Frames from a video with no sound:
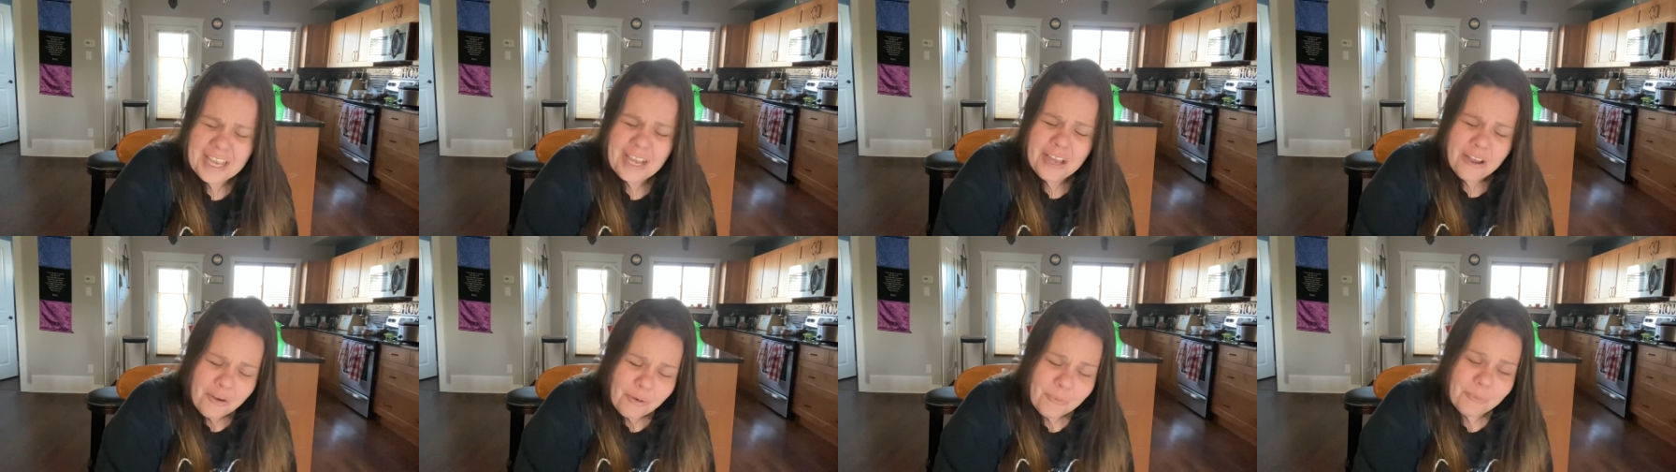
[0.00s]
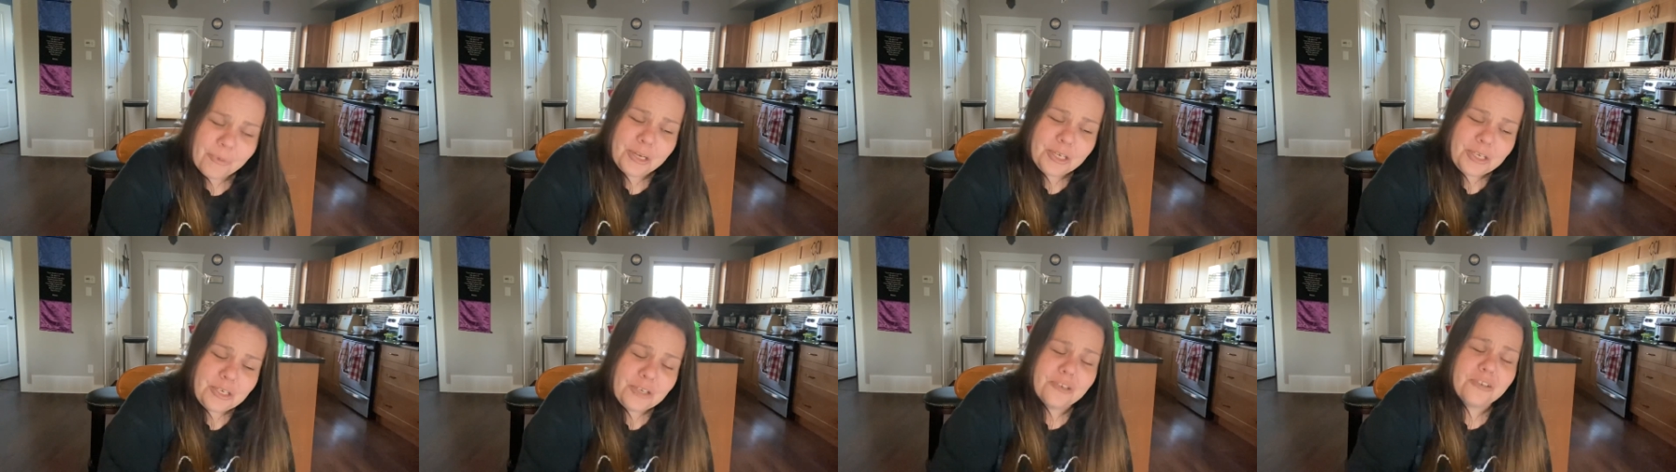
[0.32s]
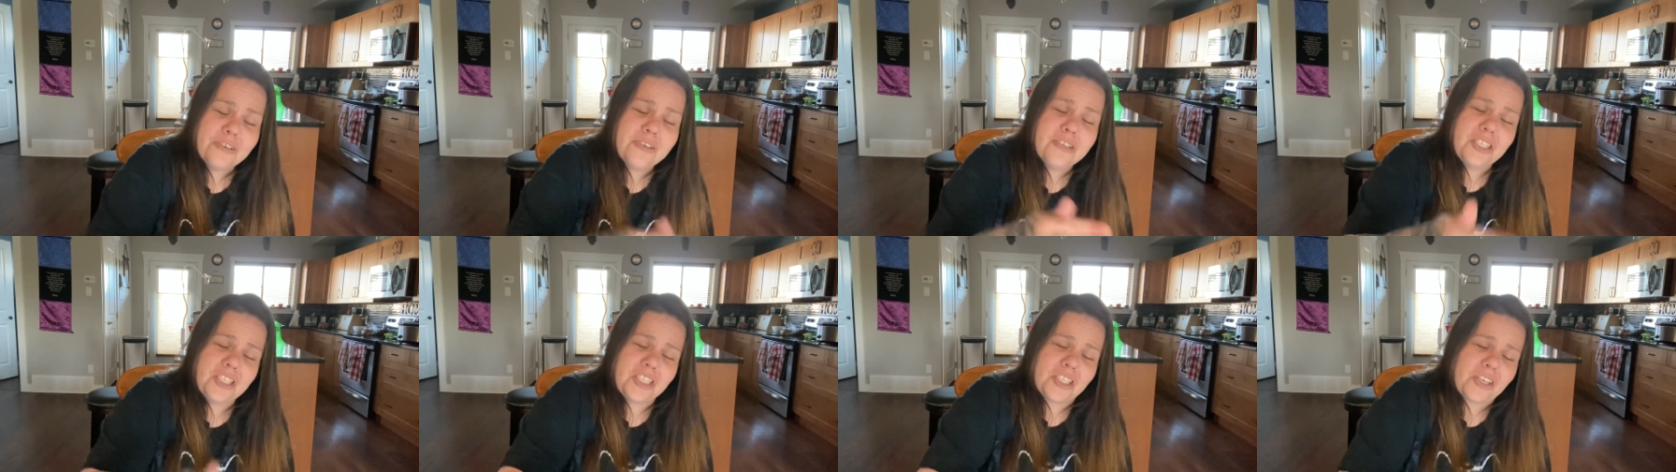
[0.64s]
When you're
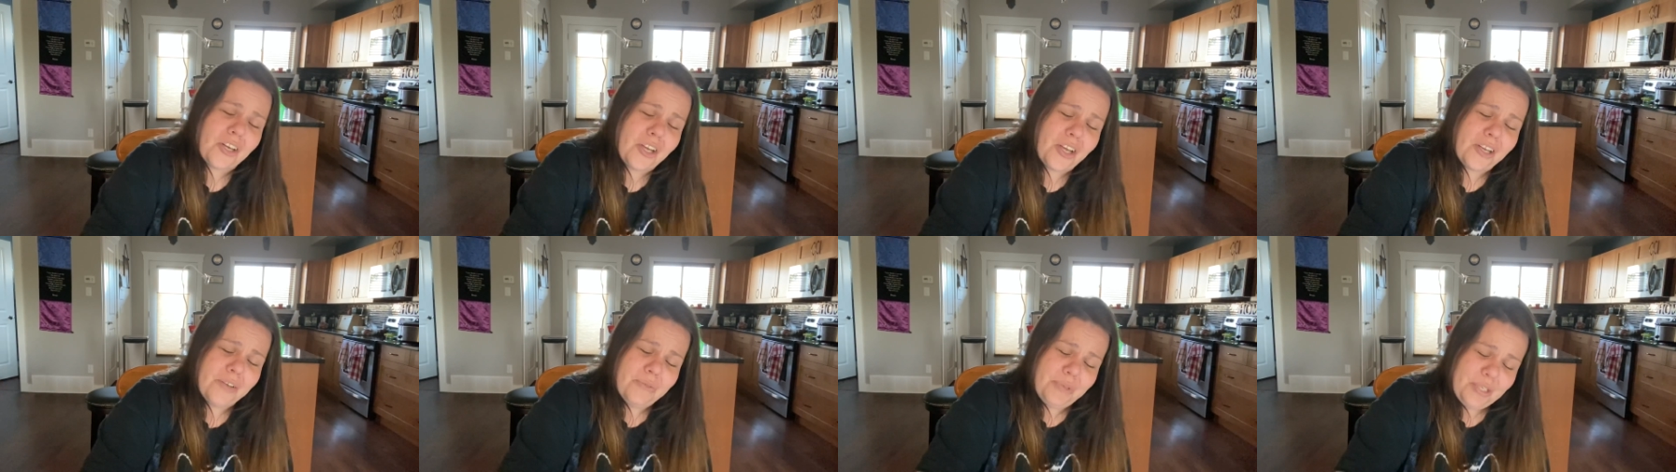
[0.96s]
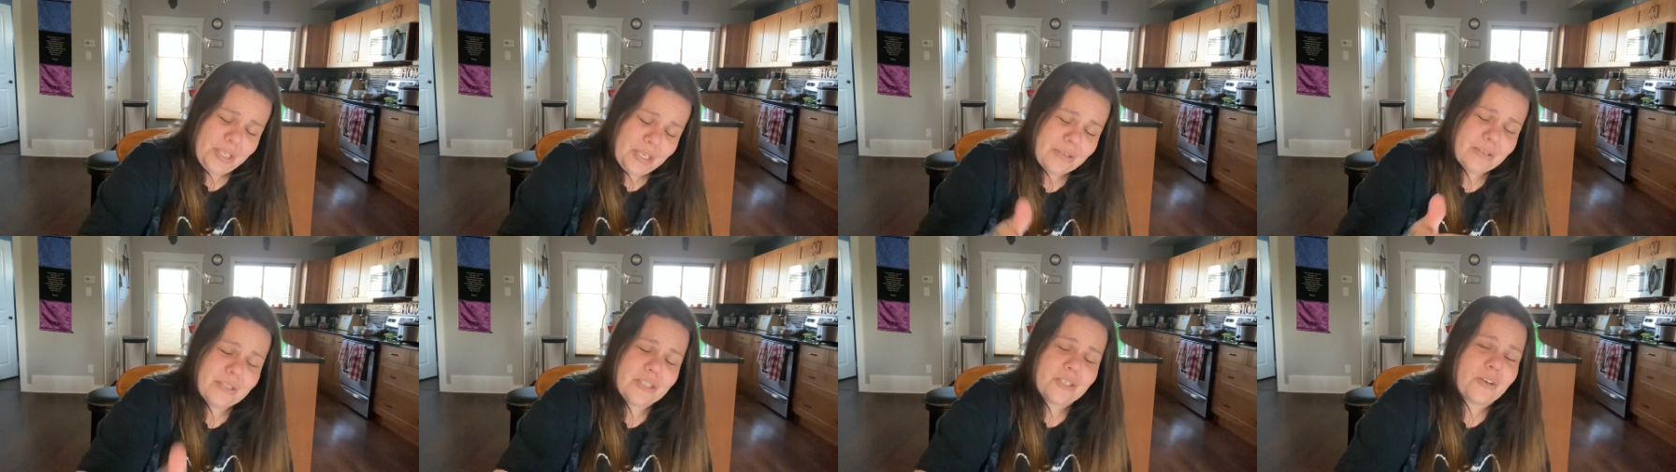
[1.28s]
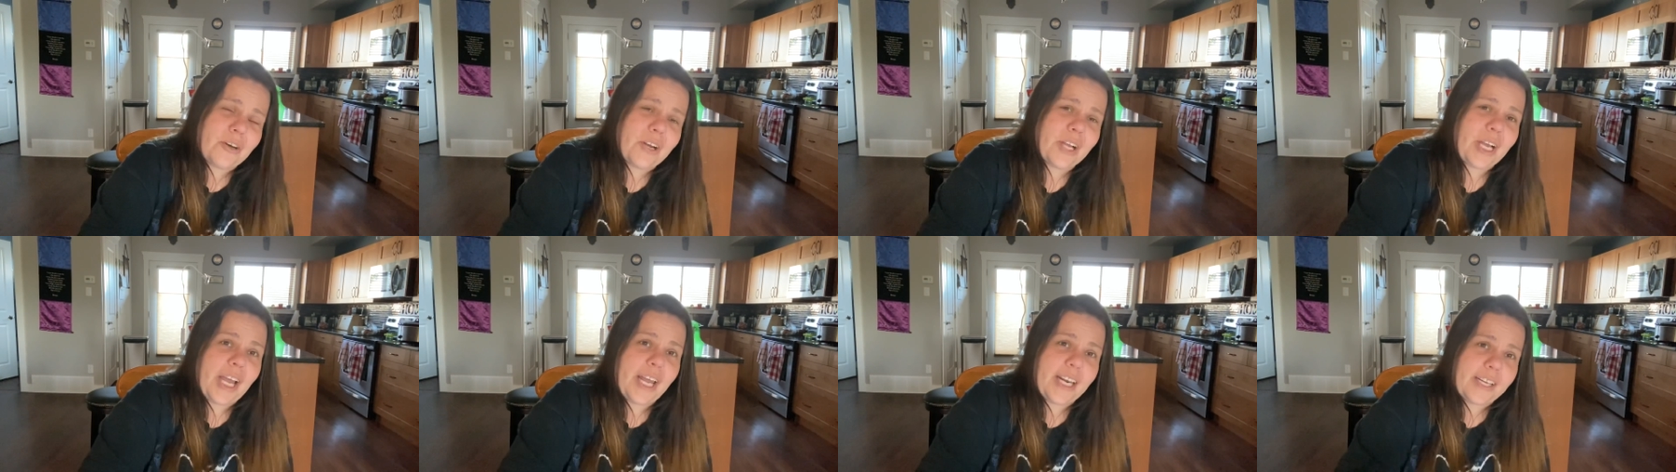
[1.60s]
a
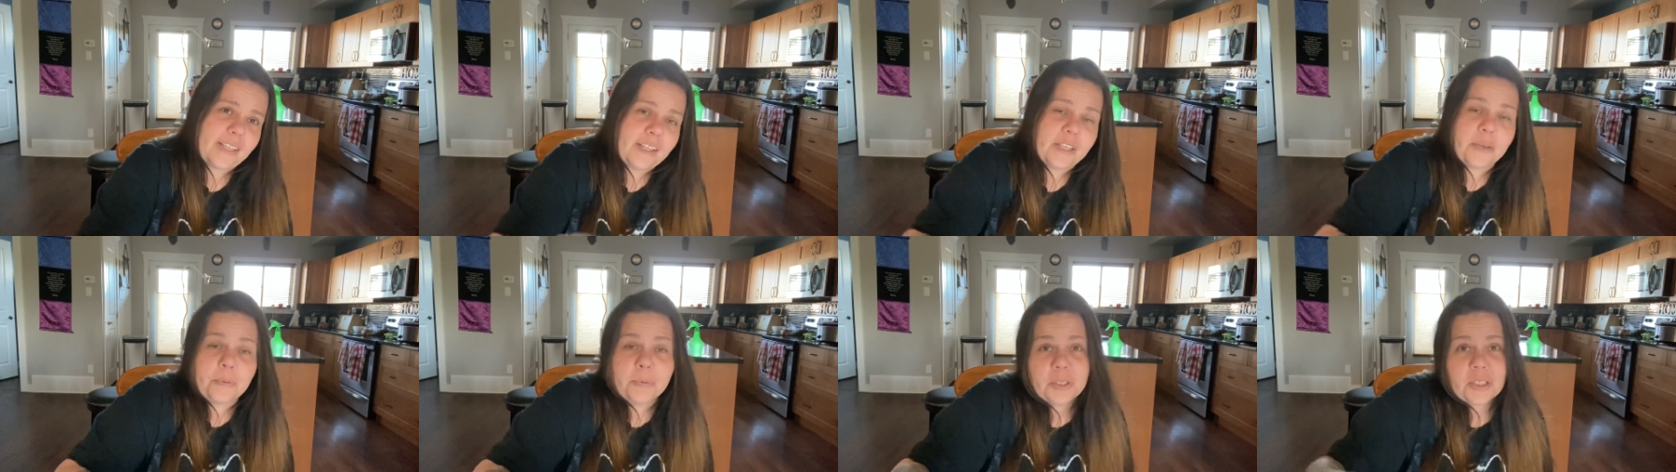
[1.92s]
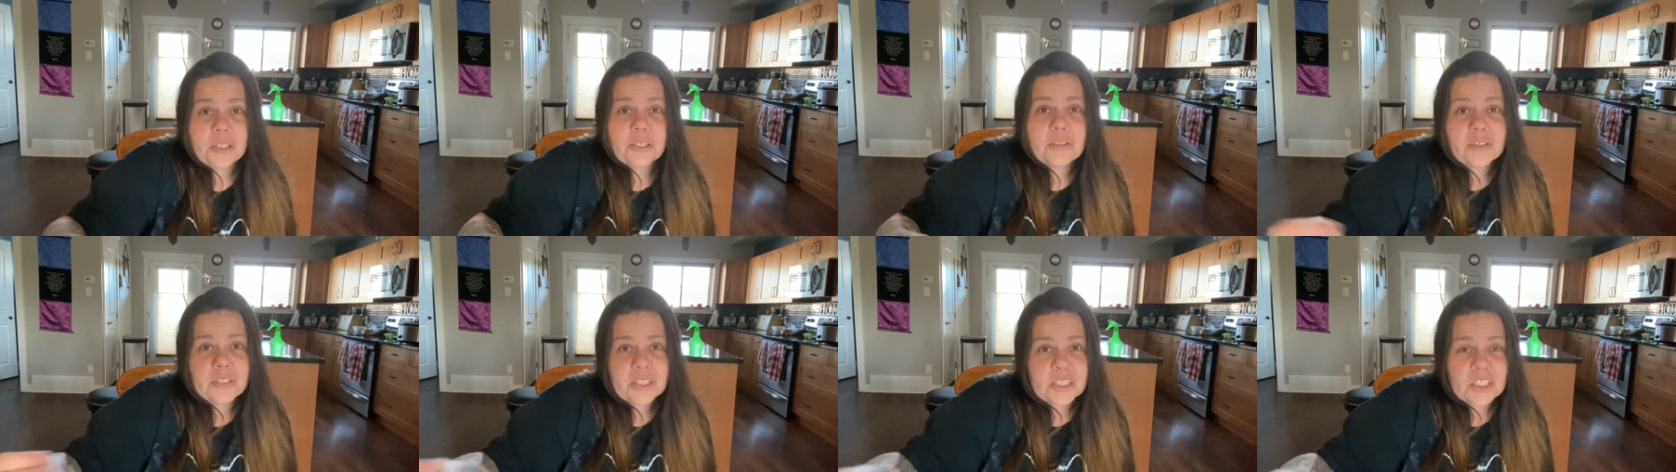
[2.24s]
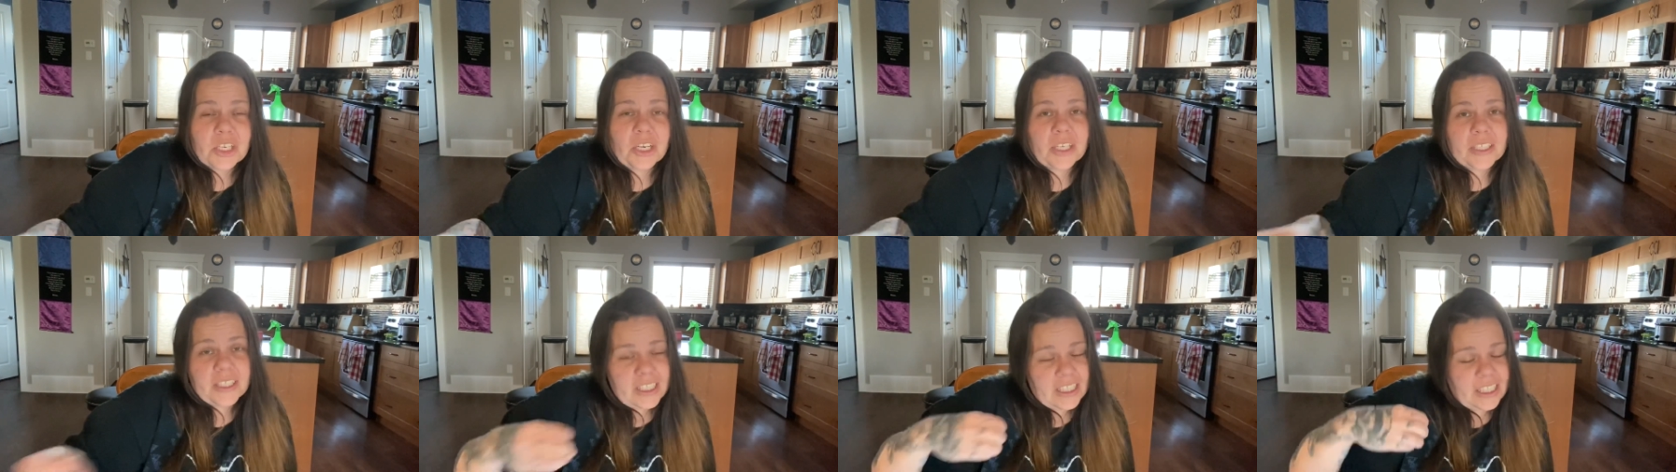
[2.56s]
drug addict, like when you're a
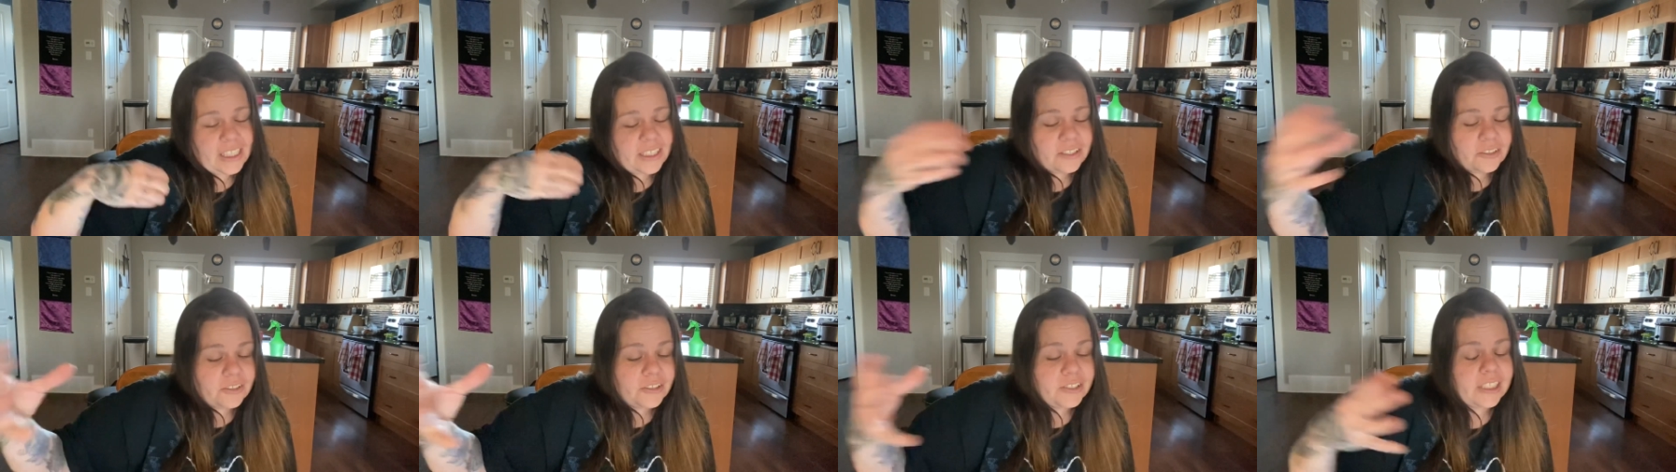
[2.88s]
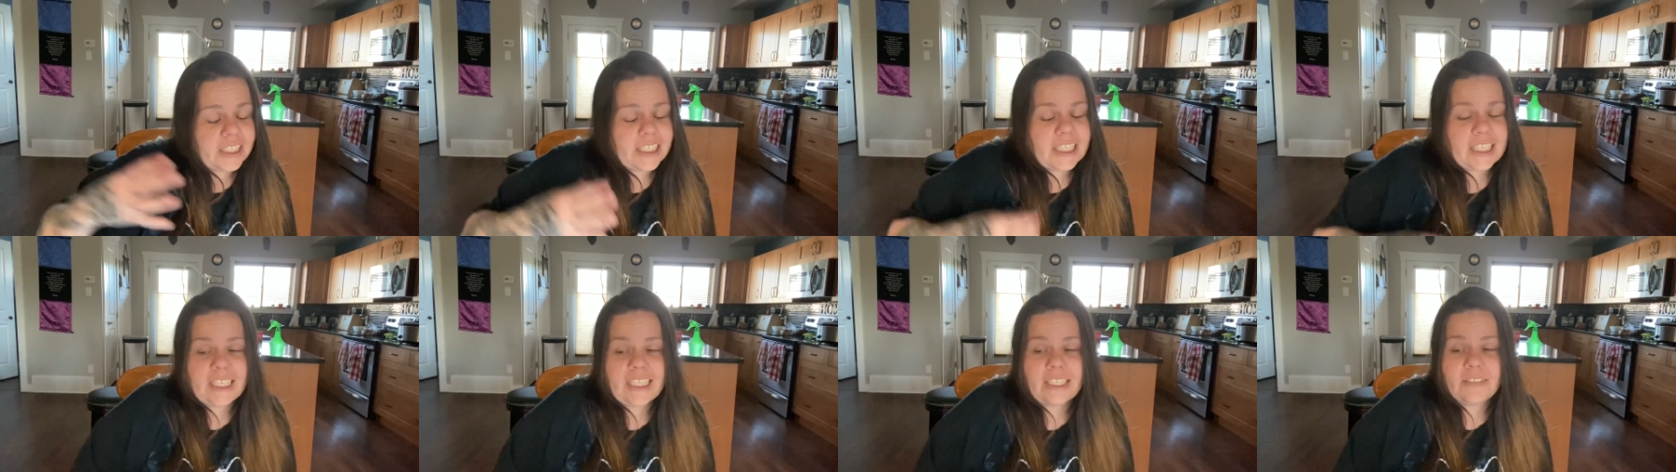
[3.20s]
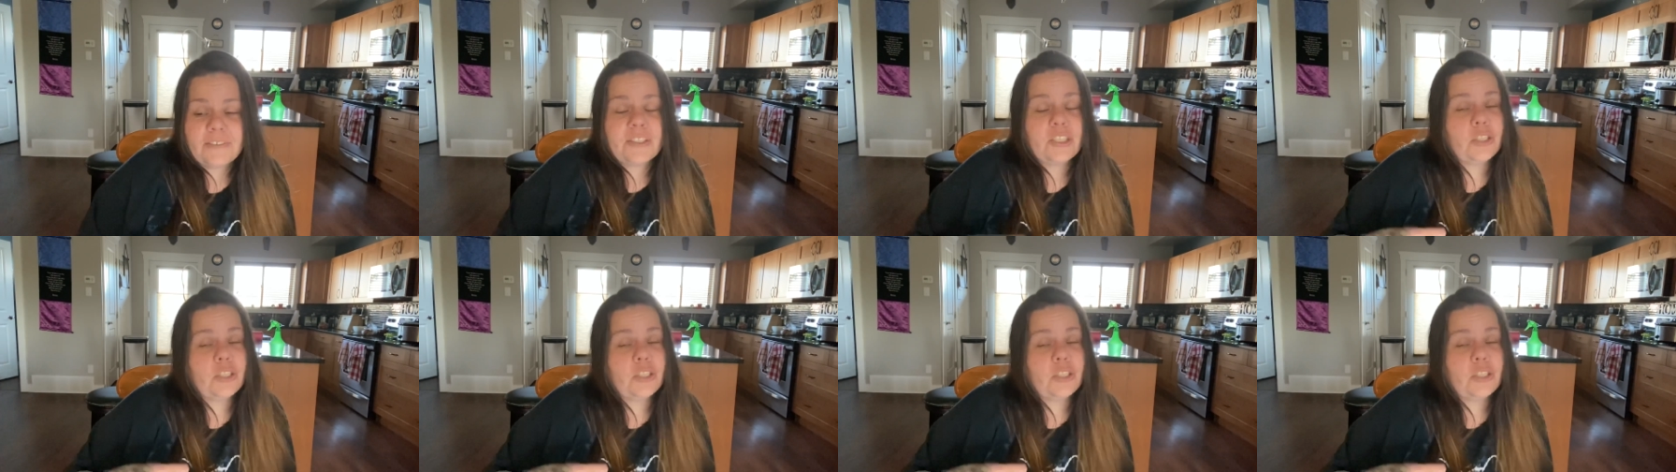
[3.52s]
junkie and you're in the heat of it,